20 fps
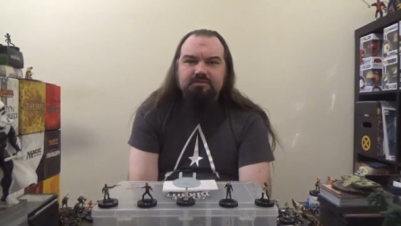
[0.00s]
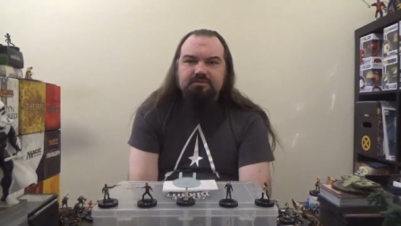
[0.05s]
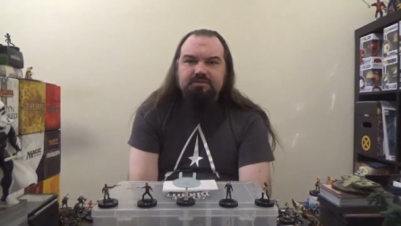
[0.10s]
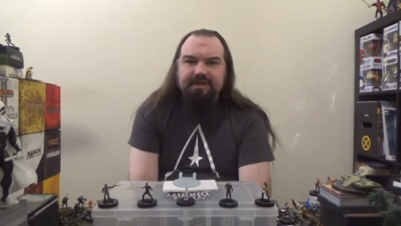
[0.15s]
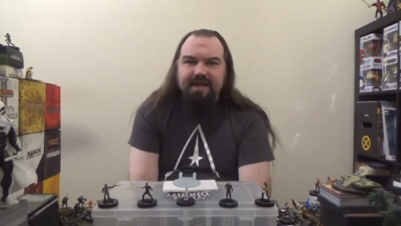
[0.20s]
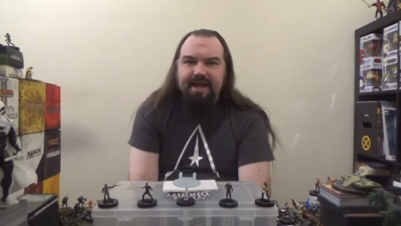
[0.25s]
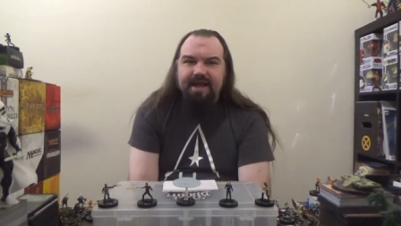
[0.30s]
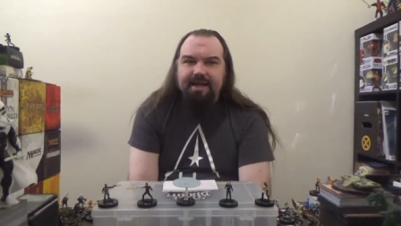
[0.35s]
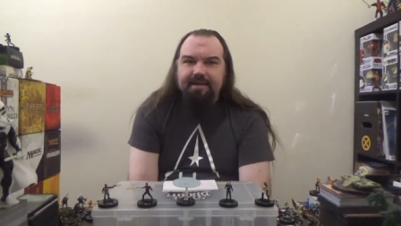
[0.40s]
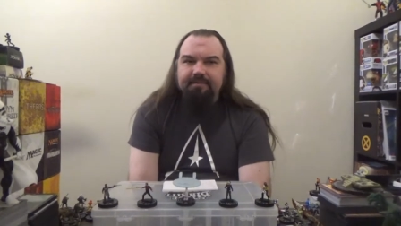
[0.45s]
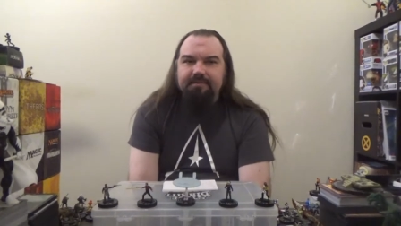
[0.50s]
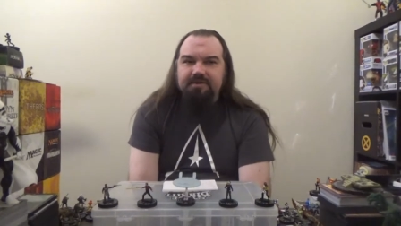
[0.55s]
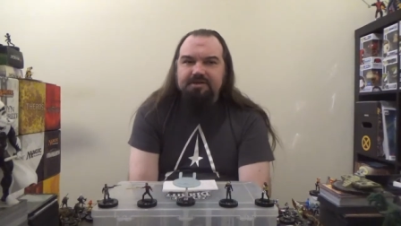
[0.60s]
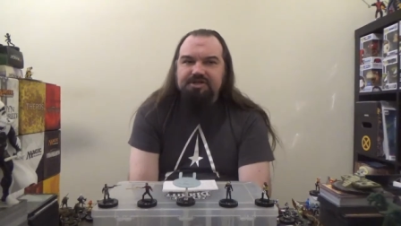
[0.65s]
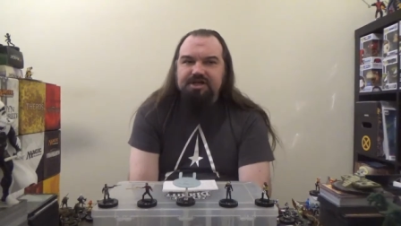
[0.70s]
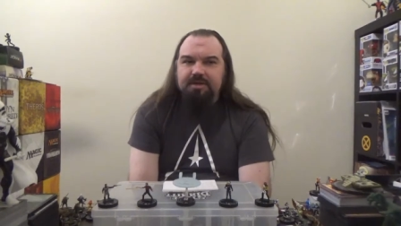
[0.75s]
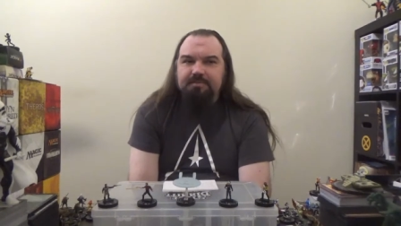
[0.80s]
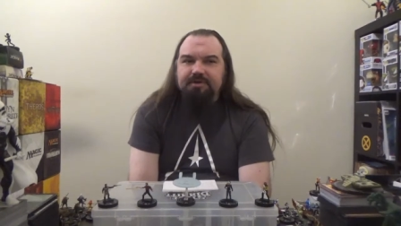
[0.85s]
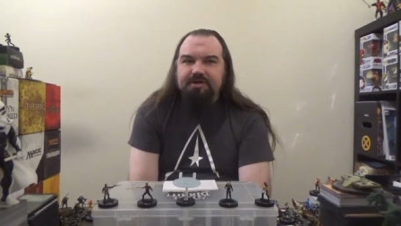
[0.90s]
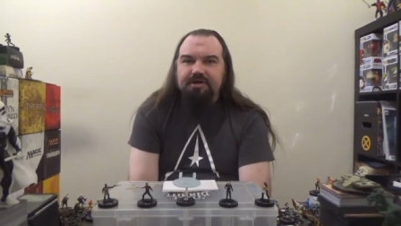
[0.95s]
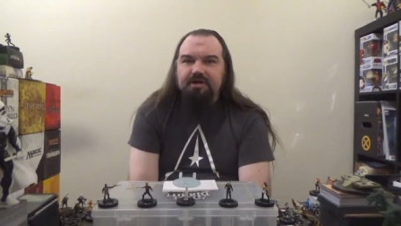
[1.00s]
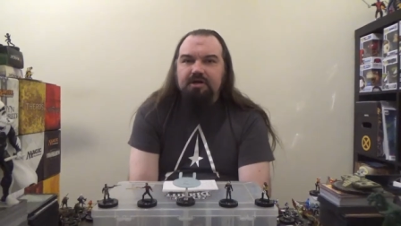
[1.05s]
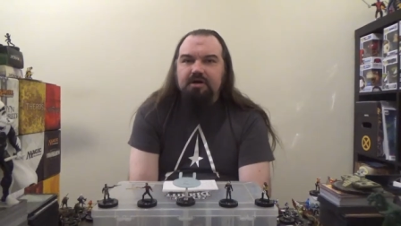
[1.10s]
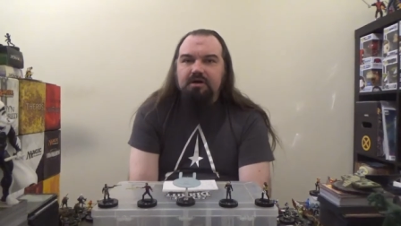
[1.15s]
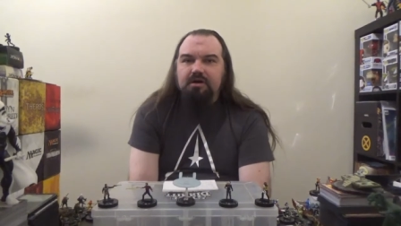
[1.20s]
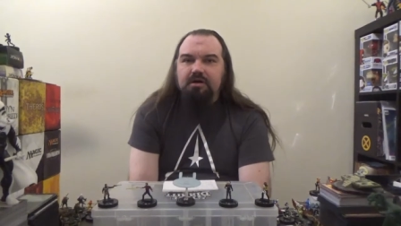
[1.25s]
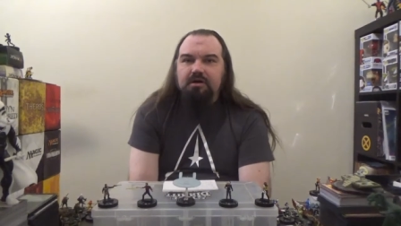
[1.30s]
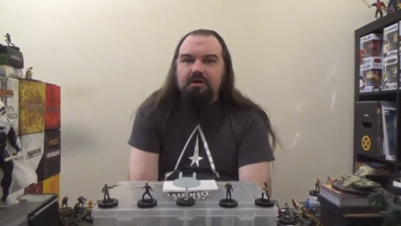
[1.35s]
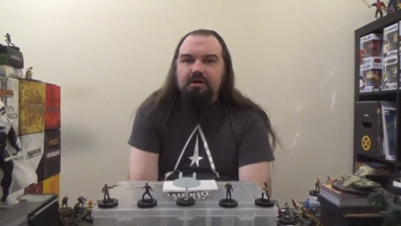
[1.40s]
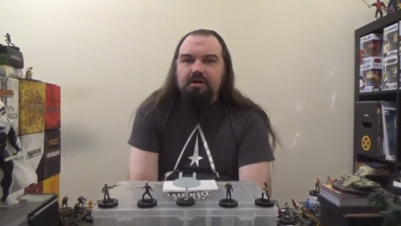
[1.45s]
named
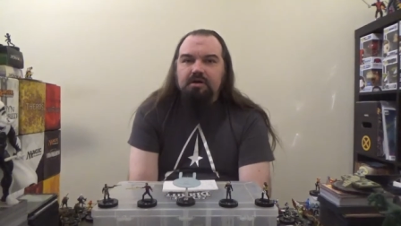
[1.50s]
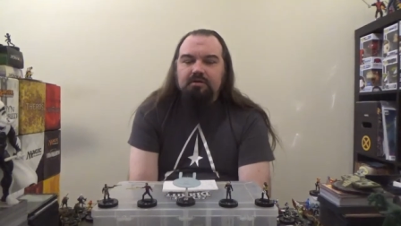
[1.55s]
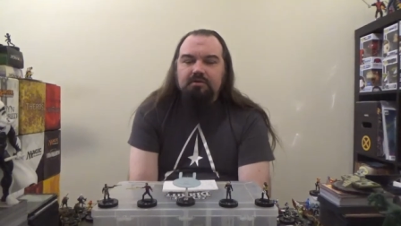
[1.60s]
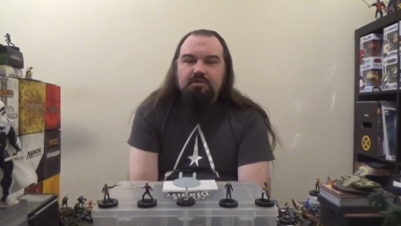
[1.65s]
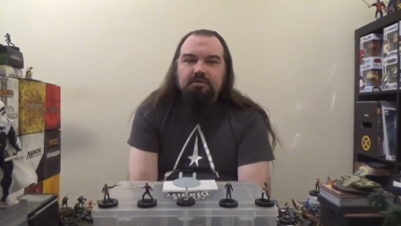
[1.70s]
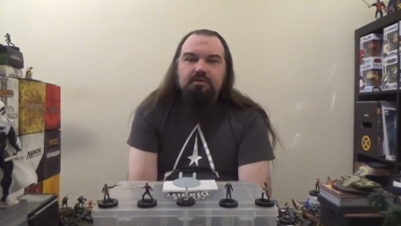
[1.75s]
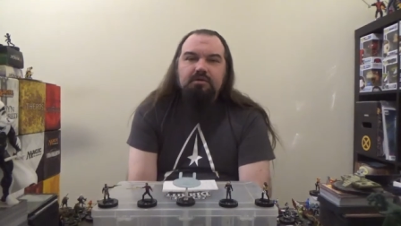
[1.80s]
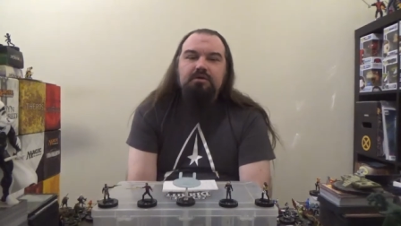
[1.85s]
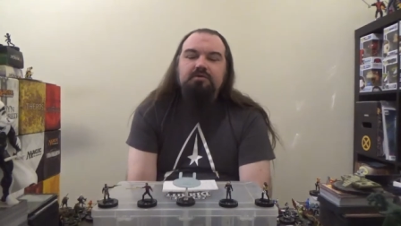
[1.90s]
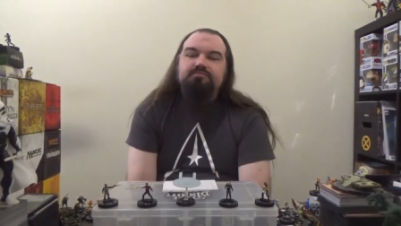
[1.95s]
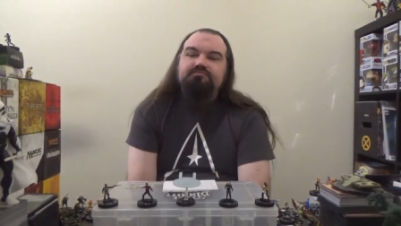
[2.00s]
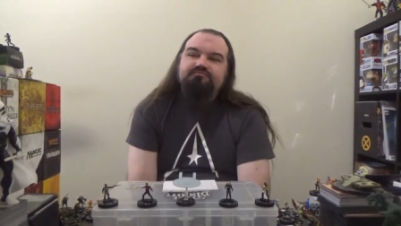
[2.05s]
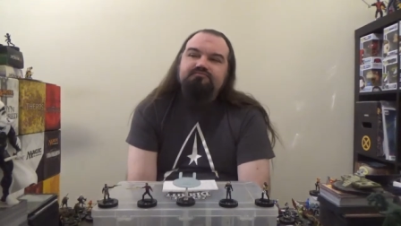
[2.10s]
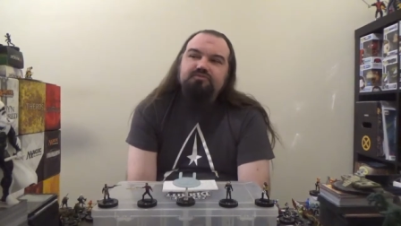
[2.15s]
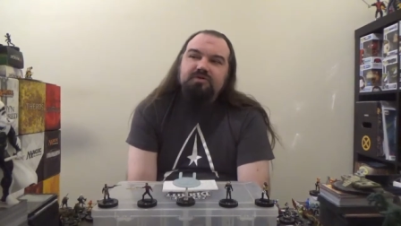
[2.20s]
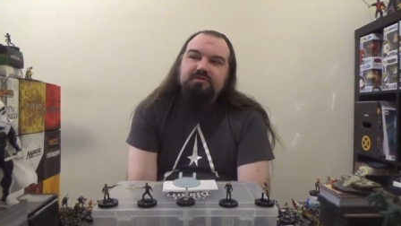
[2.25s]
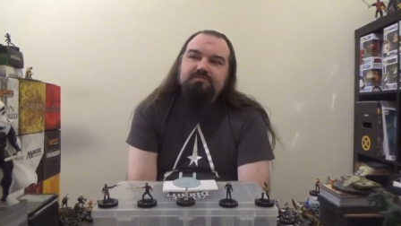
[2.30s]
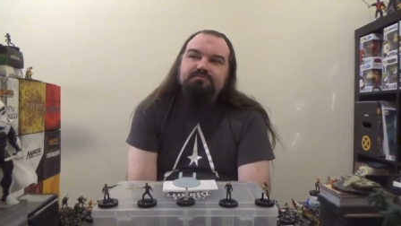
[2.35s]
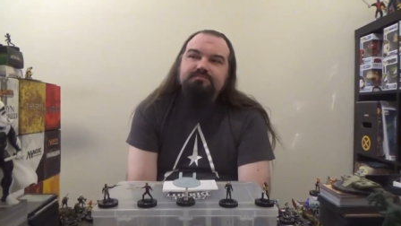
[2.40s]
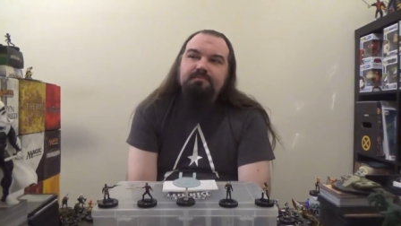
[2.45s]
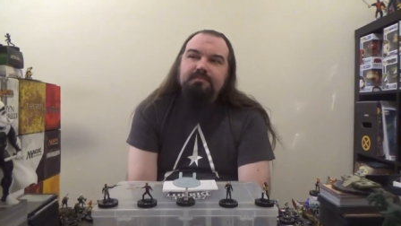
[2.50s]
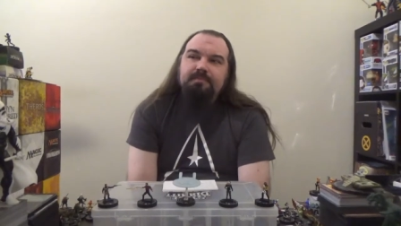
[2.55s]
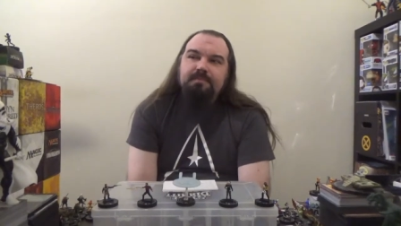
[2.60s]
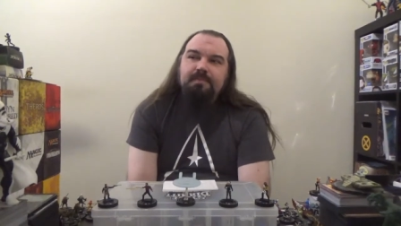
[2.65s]
Jem'Hadar, or well,